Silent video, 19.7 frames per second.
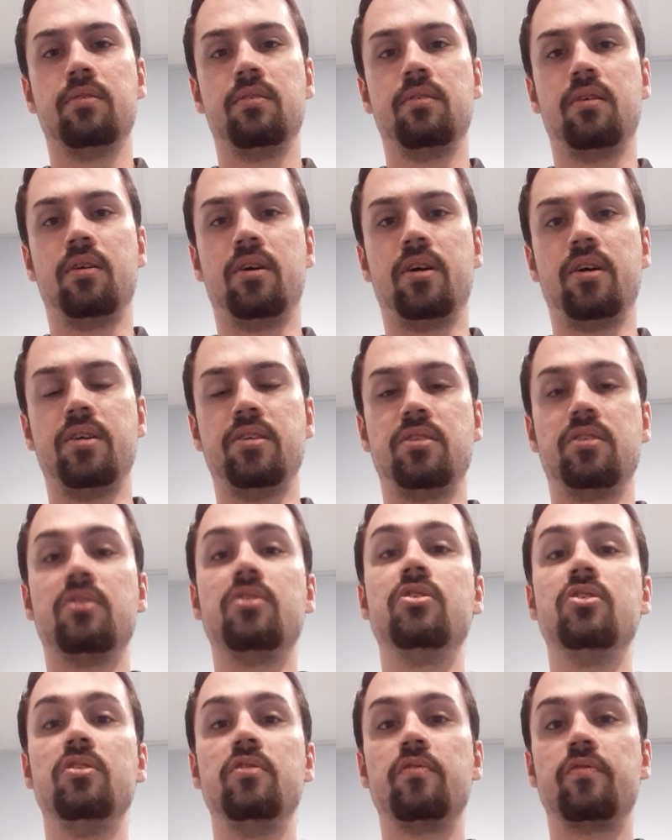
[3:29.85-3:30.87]
is a
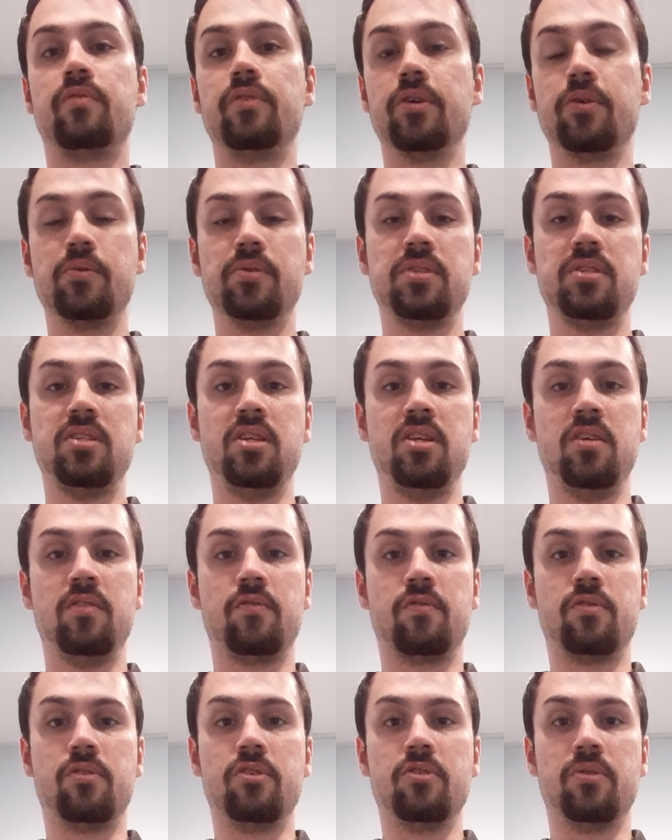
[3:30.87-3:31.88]
good frequency
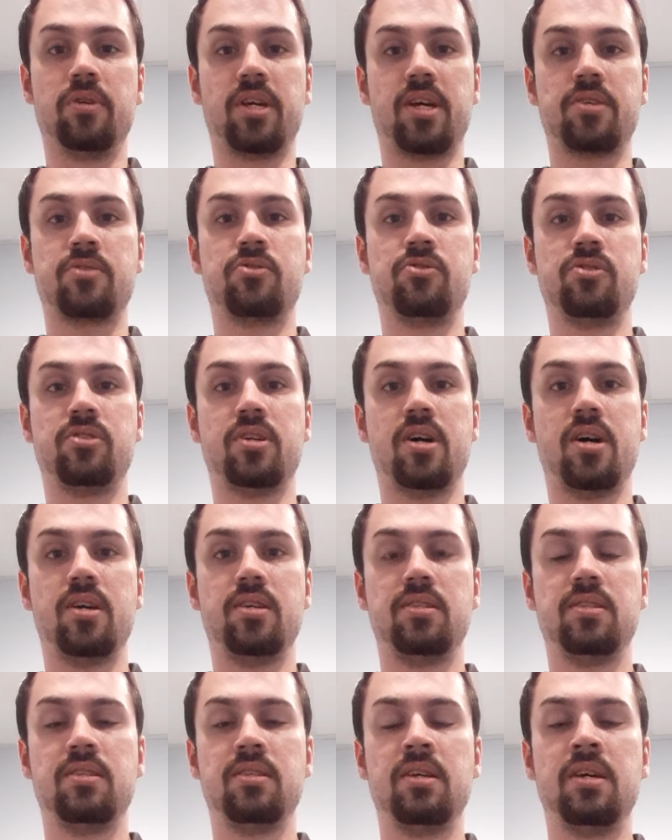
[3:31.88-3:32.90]
for doing
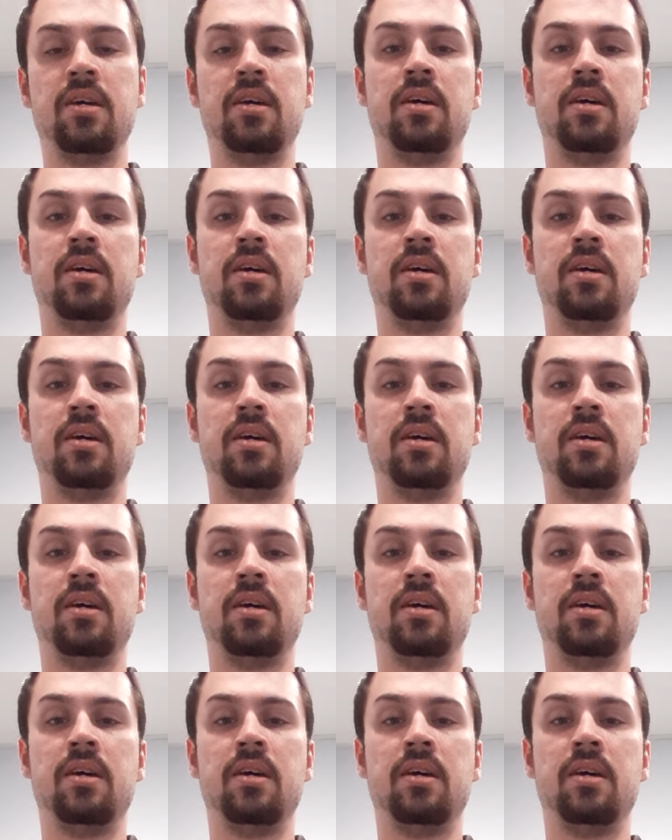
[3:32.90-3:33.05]
exercise.